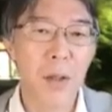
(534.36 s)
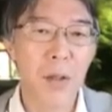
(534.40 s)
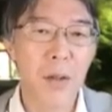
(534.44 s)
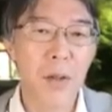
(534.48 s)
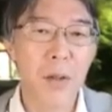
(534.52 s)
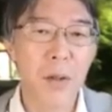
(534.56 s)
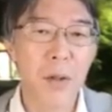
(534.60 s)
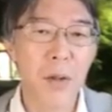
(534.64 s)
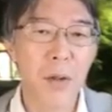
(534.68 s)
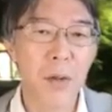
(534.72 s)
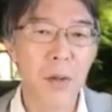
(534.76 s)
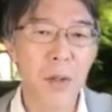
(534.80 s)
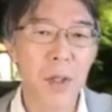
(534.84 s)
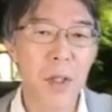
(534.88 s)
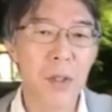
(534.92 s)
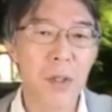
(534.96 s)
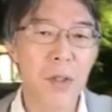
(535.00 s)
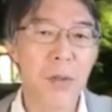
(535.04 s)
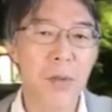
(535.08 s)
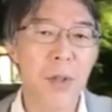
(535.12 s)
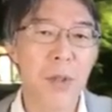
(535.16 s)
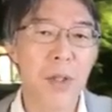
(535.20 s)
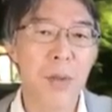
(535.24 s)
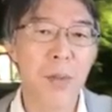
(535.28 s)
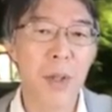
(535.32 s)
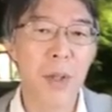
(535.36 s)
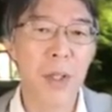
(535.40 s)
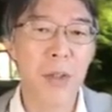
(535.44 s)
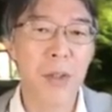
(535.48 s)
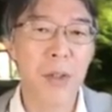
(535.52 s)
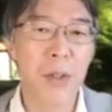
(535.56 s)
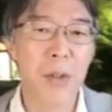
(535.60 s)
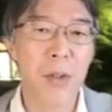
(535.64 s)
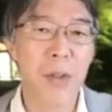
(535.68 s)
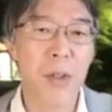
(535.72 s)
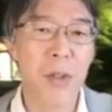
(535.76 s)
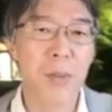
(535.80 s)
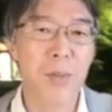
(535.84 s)
all this
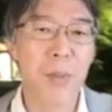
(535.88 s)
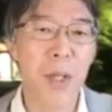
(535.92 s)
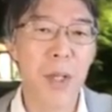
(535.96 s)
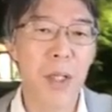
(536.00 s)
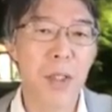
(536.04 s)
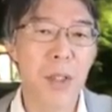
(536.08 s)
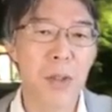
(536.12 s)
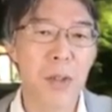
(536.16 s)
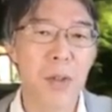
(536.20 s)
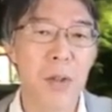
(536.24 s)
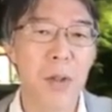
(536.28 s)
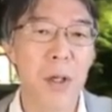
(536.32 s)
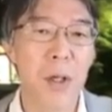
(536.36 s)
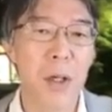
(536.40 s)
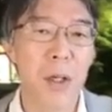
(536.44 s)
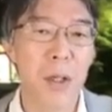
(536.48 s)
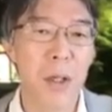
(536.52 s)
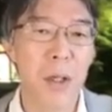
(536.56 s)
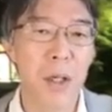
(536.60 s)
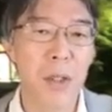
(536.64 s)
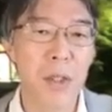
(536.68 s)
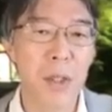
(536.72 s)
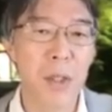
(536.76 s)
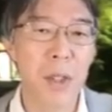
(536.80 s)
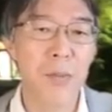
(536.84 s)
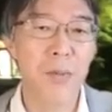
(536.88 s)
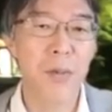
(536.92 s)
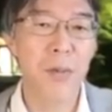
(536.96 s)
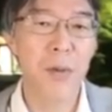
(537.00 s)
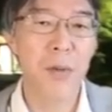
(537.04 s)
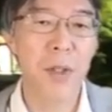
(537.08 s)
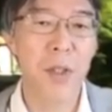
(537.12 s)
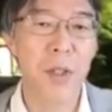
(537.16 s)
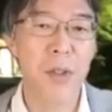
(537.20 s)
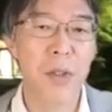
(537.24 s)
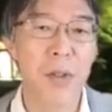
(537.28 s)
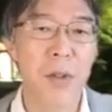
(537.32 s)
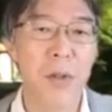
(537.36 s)
three-dimensional space, except for
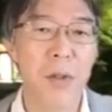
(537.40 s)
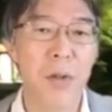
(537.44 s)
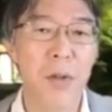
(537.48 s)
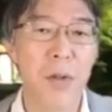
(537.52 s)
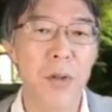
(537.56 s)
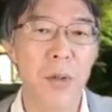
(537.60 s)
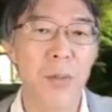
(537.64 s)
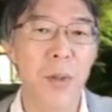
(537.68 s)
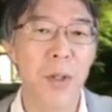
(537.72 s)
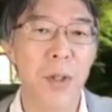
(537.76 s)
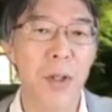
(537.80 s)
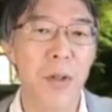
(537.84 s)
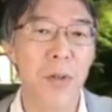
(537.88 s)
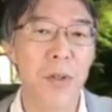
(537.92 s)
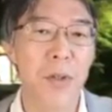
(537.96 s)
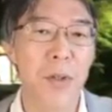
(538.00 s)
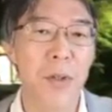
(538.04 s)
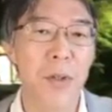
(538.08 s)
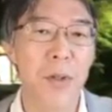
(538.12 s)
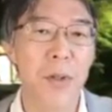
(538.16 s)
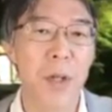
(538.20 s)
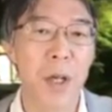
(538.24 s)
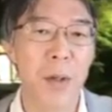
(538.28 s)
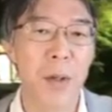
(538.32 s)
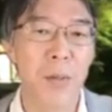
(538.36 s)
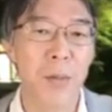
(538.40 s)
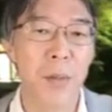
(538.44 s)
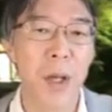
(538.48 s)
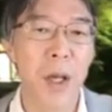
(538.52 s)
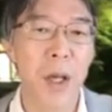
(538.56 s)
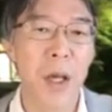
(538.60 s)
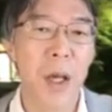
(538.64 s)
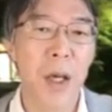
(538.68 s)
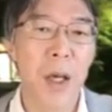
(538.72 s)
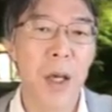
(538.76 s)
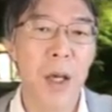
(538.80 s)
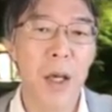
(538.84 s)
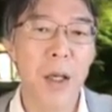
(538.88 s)
this circle, belongs to M.
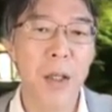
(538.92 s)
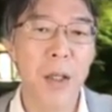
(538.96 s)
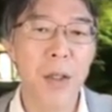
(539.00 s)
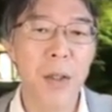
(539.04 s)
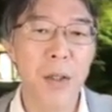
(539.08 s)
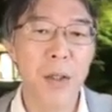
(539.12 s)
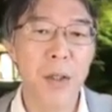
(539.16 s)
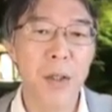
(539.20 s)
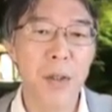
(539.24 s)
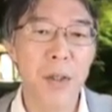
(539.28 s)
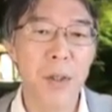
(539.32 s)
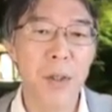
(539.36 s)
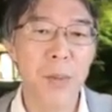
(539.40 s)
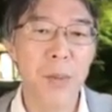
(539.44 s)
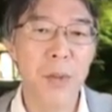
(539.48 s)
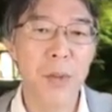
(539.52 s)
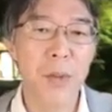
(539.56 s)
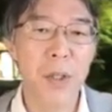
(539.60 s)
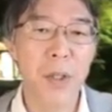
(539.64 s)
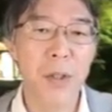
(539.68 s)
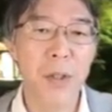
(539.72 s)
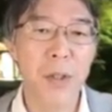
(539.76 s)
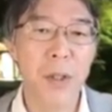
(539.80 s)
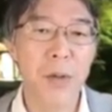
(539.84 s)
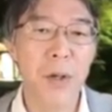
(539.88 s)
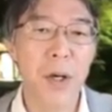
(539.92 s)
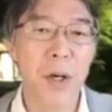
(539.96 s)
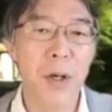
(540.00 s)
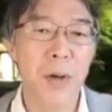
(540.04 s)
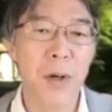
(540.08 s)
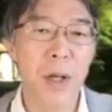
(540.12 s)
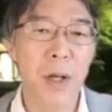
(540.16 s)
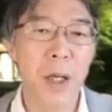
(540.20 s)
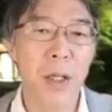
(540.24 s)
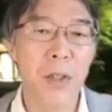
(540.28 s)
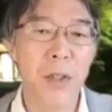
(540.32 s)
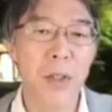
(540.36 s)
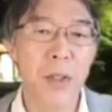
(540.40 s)
And suppose that our
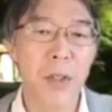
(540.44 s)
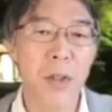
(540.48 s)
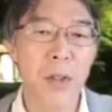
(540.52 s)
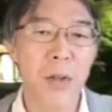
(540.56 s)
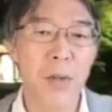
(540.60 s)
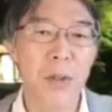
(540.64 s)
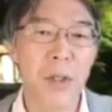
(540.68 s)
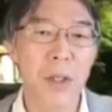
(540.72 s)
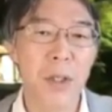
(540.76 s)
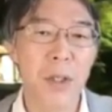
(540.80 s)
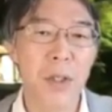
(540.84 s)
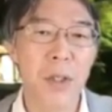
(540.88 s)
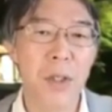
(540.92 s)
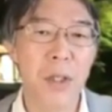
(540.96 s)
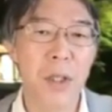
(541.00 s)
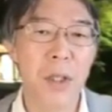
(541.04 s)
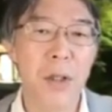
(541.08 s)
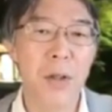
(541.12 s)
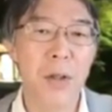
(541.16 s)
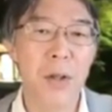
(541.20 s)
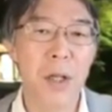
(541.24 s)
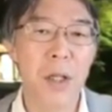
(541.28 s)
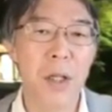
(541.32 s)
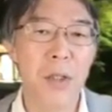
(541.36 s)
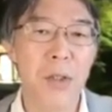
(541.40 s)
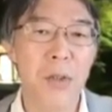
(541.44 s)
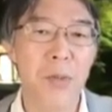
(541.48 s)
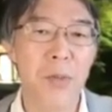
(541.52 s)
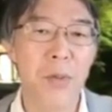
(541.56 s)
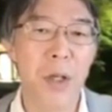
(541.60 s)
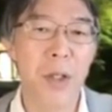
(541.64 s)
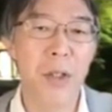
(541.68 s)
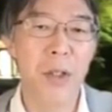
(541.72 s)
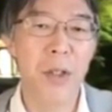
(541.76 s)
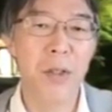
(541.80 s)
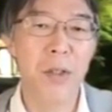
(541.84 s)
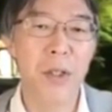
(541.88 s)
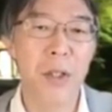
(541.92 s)
H0 is here,
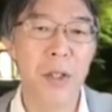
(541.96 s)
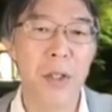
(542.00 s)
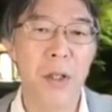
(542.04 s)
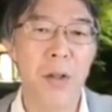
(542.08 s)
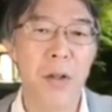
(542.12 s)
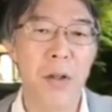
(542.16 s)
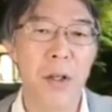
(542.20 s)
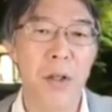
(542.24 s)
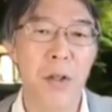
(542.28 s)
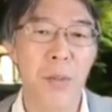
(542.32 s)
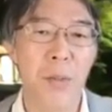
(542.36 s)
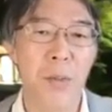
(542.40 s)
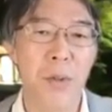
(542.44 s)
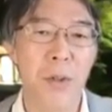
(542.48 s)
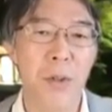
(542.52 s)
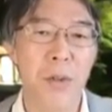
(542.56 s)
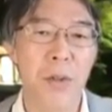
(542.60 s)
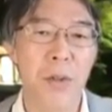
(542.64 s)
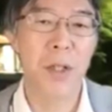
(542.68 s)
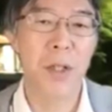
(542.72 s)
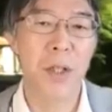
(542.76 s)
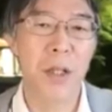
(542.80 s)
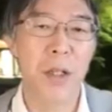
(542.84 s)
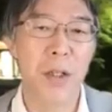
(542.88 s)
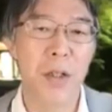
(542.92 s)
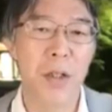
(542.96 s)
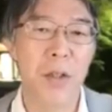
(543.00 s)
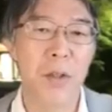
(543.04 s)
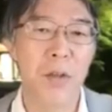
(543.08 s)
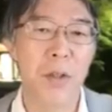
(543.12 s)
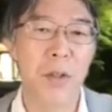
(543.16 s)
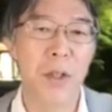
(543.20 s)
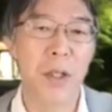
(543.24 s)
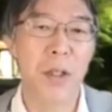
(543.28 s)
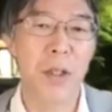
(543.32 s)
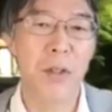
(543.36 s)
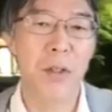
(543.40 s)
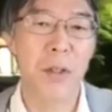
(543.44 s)
H1 is here, and of course are
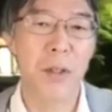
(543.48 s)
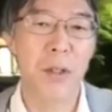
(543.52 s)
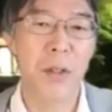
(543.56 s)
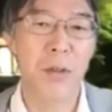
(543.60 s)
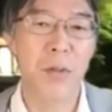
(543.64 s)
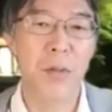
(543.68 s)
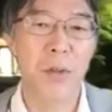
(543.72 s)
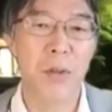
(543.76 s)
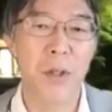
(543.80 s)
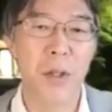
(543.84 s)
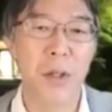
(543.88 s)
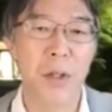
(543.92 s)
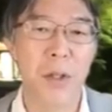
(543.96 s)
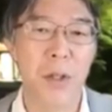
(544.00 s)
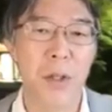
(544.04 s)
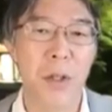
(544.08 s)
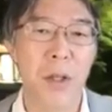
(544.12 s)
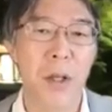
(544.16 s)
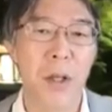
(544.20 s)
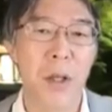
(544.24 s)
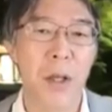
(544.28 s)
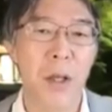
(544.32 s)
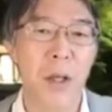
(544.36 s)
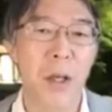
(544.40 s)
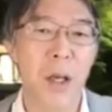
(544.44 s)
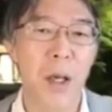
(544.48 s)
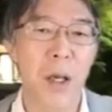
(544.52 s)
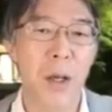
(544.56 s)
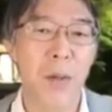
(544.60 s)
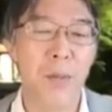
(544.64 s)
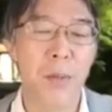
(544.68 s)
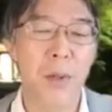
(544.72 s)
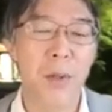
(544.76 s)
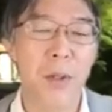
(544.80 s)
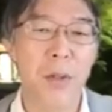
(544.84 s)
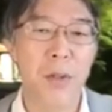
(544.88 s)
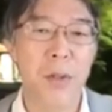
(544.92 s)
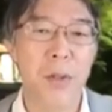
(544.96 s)
connected within M.
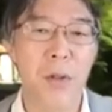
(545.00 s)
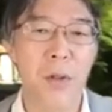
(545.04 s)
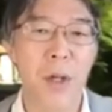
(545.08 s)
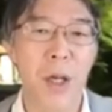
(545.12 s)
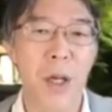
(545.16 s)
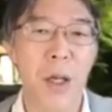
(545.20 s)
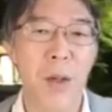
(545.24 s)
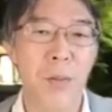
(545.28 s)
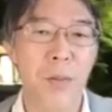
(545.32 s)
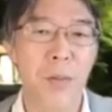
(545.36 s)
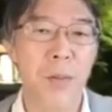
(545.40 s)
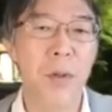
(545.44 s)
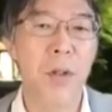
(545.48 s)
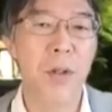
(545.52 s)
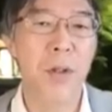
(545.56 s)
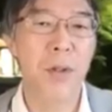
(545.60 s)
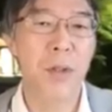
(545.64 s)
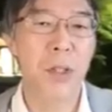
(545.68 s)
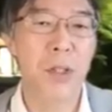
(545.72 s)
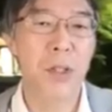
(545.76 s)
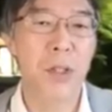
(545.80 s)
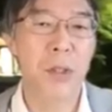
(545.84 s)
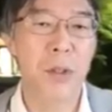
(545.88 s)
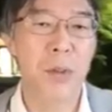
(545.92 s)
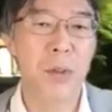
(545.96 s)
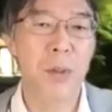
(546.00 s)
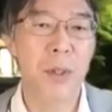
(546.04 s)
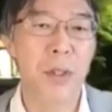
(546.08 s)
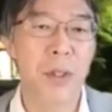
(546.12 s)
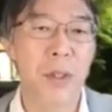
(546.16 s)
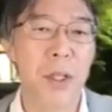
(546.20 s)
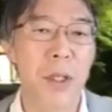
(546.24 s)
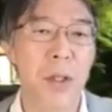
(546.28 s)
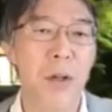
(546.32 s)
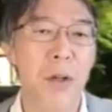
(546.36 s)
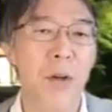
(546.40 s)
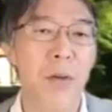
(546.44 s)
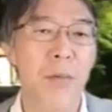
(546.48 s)
So M consists of a
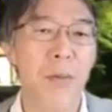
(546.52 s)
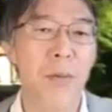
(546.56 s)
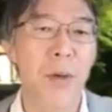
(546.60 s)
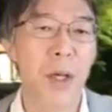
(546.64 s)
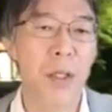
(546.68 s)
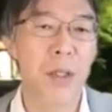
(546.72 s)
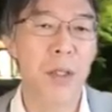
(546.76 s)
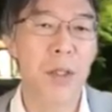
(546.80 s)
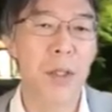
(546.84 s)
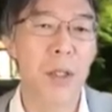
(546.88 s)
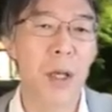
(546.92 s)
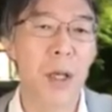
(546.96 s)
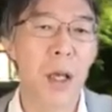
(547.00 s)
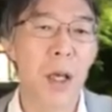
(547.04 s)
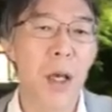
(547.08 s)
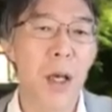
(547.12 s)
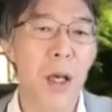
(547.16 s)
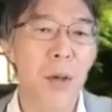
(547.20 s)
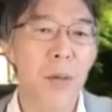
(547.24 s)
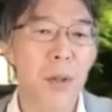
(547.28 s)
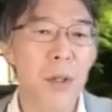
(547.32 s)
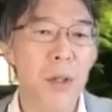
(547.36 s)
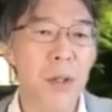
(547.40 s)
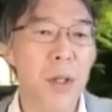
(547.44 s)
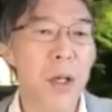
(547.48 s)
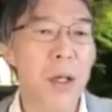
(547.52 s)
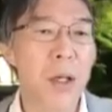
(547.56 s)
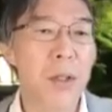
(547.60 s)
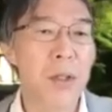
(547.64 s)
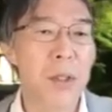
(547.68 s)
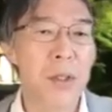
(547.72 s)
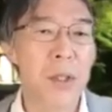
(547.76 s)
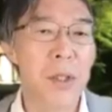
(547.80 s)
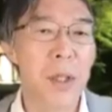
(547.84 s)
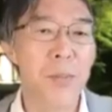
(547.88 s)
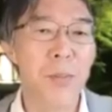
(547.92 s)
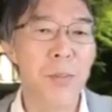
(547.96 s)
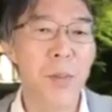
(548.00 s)
single phase. Next,
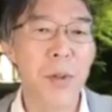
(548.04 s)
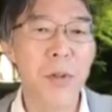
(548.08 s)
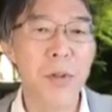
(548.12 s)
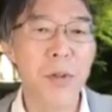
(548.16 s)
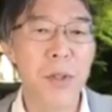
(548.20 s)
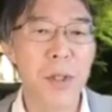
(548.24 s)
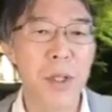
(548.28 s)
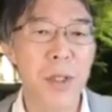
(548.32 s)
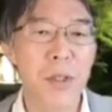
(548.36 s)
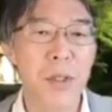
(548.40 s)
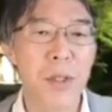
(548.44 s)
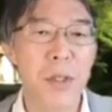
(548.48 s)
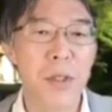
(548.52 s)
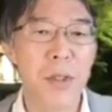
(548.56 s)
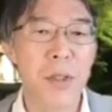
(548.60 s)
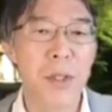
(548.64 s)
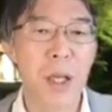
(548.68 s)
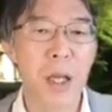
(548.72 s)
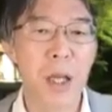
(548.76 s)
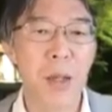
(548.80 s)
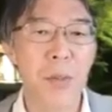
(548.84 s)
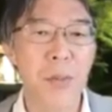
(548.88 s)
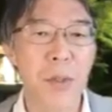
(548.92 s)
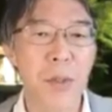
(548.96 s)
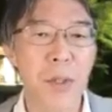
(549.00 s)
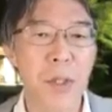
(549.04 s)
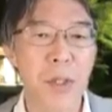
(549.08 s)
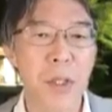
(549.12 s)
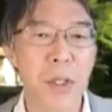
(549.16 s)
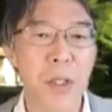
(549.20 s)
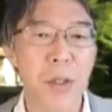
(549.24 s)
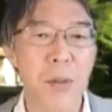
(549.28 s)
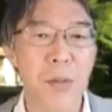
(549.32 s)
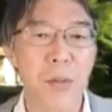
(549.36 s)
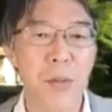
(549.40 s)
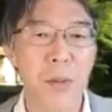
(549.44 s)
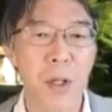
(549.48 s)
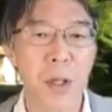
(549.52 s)
suppose that this M
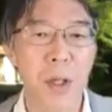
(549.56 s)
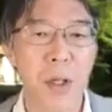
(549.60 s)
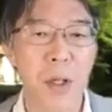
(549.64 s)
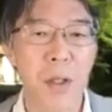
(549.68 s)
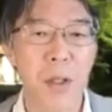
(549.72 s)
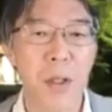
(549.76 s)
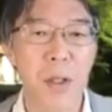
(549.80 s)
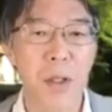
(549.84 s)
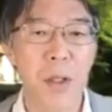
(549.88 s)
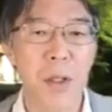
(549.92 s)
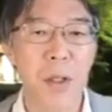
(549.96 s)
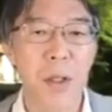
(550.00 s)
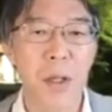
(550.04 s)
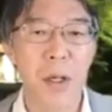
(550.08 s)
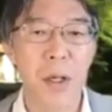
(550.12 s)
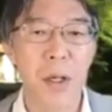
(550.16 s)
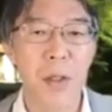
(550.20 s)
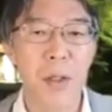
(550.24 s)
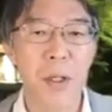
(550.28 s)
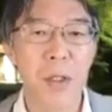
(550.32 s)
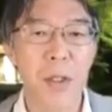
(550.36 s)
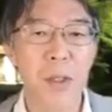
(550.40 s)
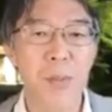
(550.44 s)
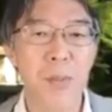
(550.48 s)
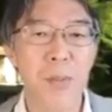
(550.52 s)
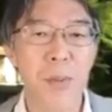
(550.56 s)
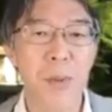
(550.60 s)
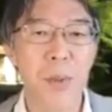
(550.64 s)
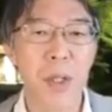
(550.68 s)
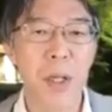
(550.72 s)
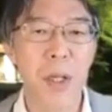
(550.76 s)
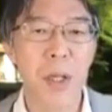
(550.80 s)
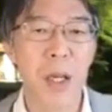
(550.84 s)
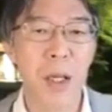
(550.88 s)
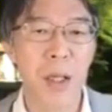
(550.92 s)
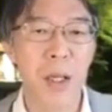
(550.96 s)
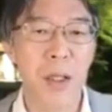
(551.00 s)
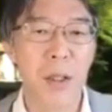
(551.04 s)
sigma, this
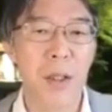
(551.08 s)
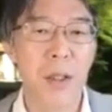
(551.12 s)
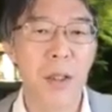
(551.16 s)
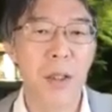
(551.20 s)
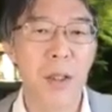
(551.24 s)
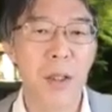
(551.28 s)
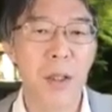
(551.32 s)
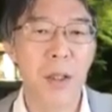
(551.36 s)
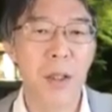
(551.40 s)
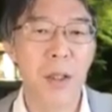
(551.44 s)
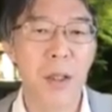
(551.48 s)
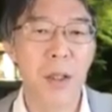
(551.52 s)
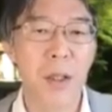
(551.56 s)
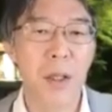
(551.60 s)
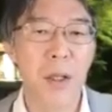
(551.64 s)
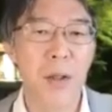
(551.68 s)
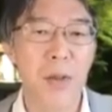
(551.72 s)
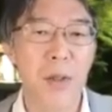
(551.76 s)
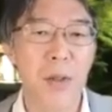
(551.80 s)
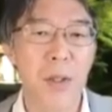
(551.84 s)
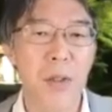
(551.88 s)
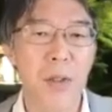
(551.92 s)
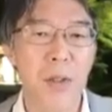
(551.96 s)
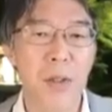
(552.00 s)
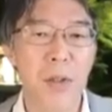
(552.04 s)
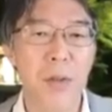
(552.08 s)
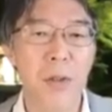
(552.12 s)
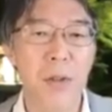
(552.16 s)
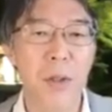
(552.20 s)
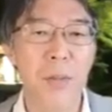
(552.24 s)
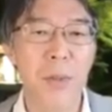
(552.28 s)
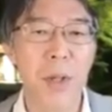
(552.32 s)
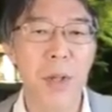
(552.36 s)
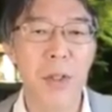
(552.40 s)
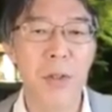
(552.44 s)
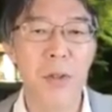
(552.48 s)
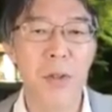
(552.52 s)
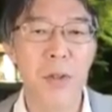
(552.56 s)
plane here, this
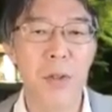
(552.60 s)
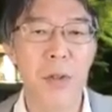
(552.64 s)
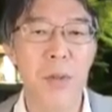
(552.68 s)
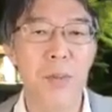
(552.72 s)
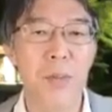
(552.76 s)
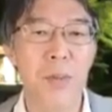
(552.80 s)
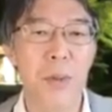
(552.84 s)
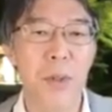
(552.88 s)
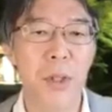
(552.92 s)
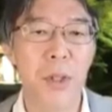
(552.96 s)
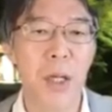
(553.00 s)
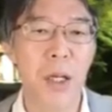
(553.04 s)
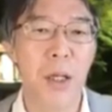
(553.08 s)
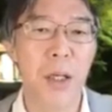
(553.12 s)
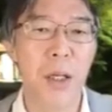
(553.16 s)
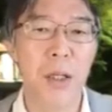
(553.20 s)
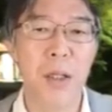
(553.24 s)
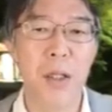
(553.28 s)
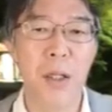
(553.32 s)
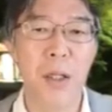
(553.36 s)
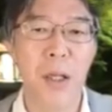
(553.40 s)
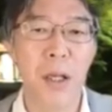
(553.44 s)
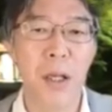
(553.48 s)
two-dimensional plane